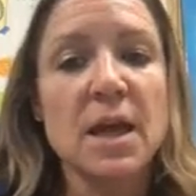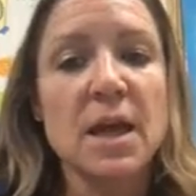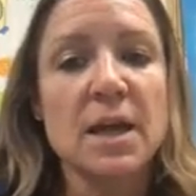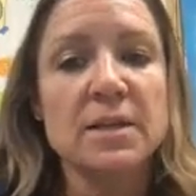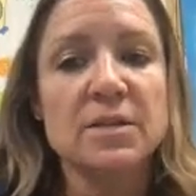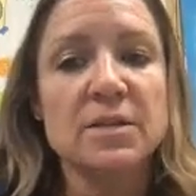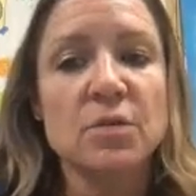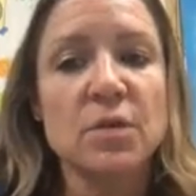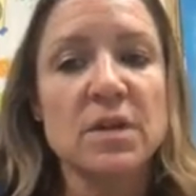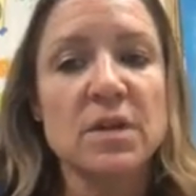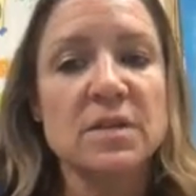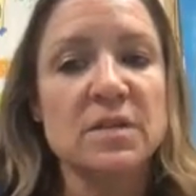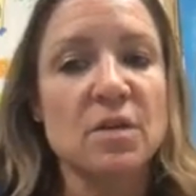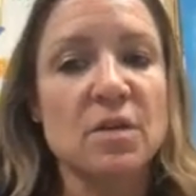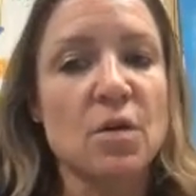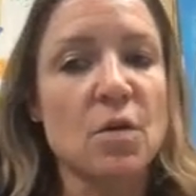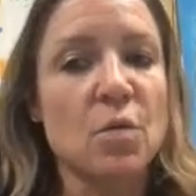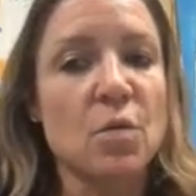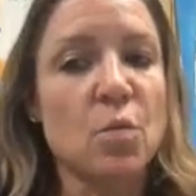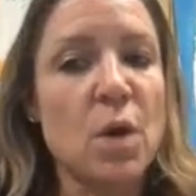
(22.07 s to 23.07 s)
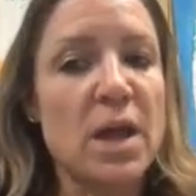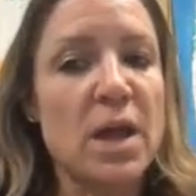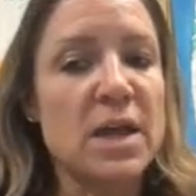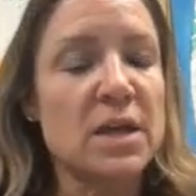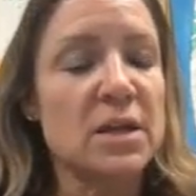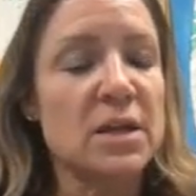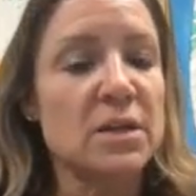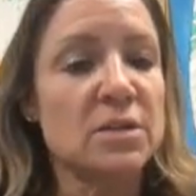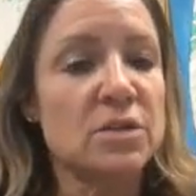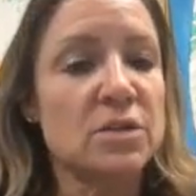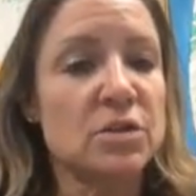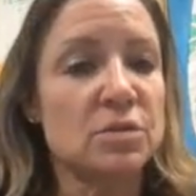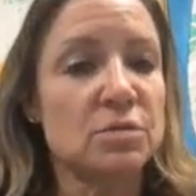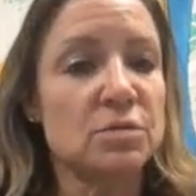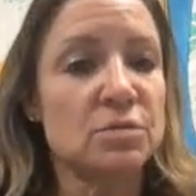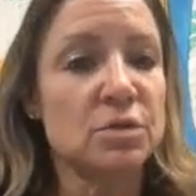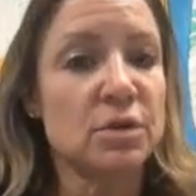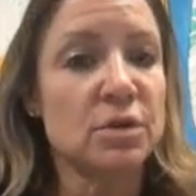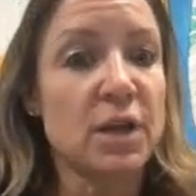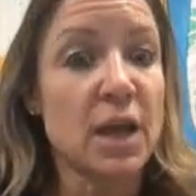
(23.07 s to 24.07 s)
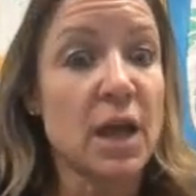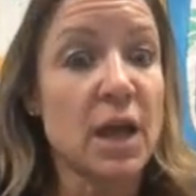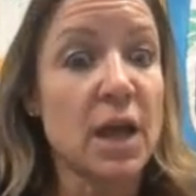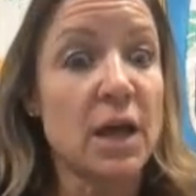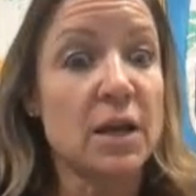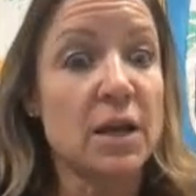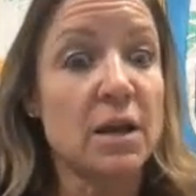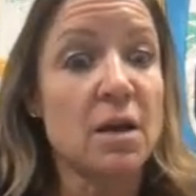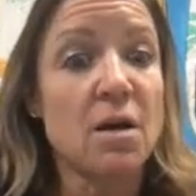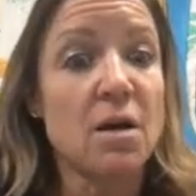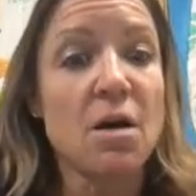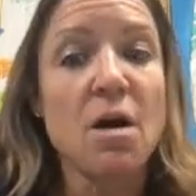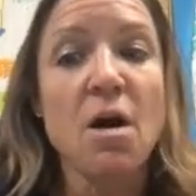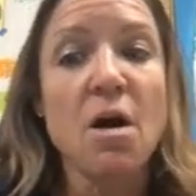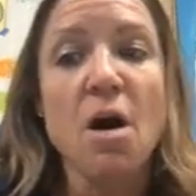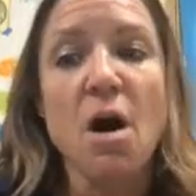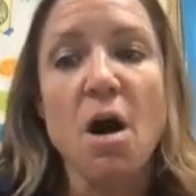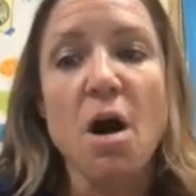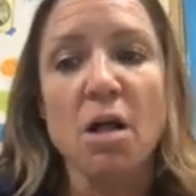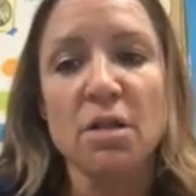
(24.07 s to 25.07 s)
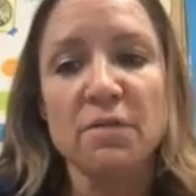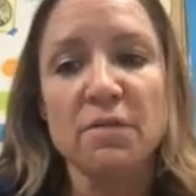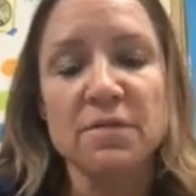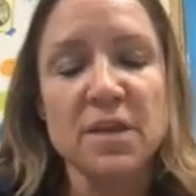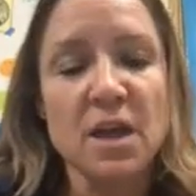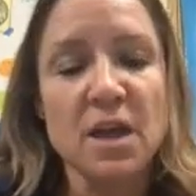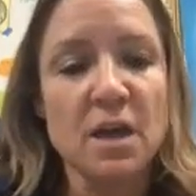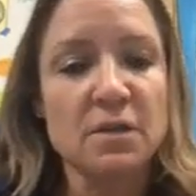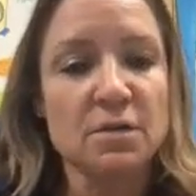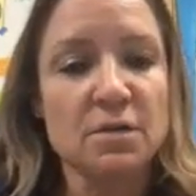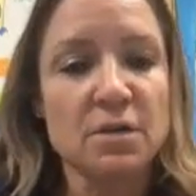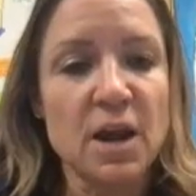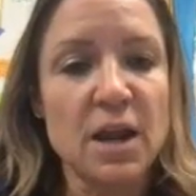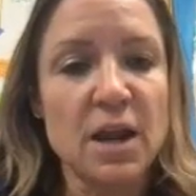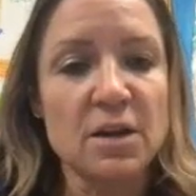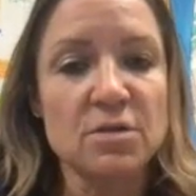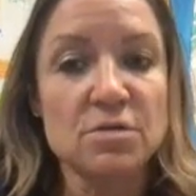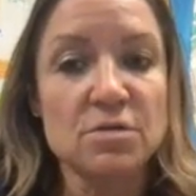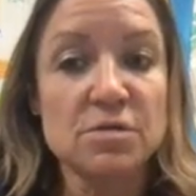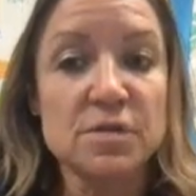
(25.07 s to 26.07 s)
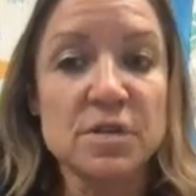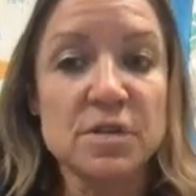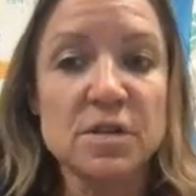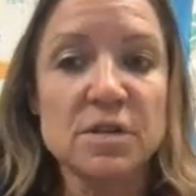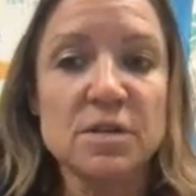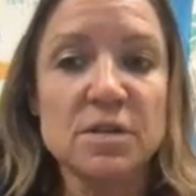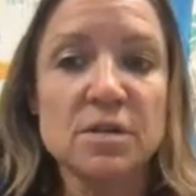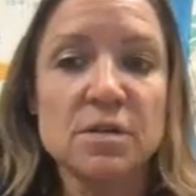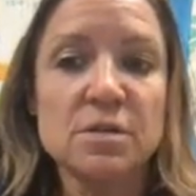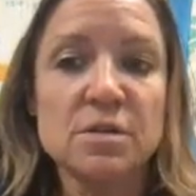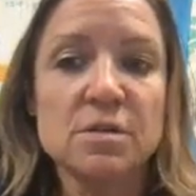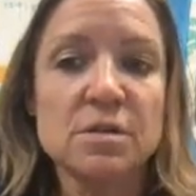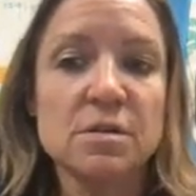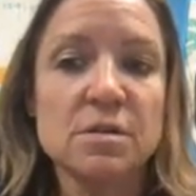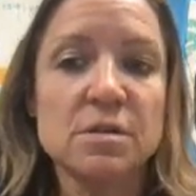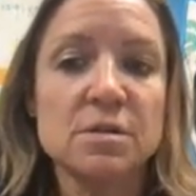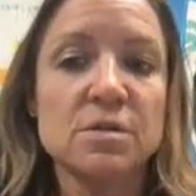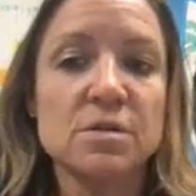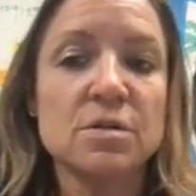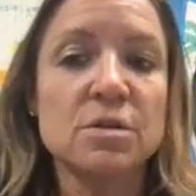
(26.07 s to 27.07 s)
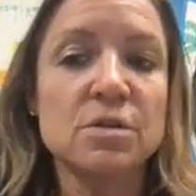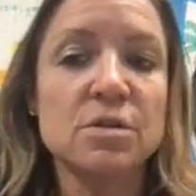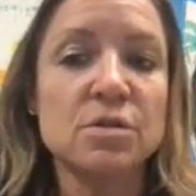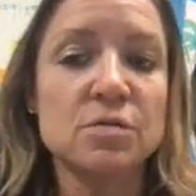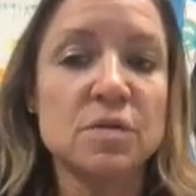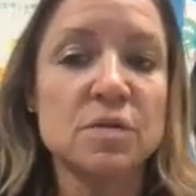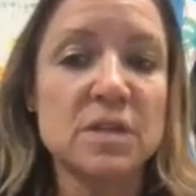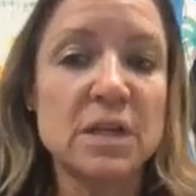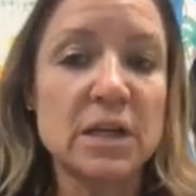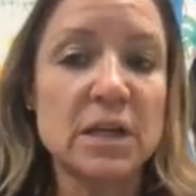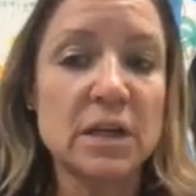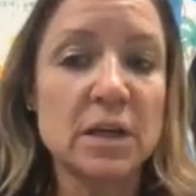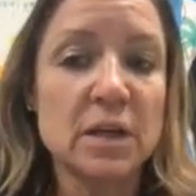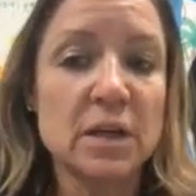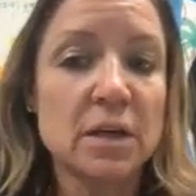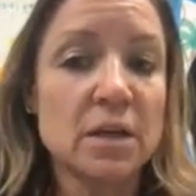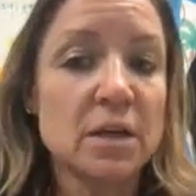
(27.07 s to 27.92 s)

And so is there a way to look at all of the other angles using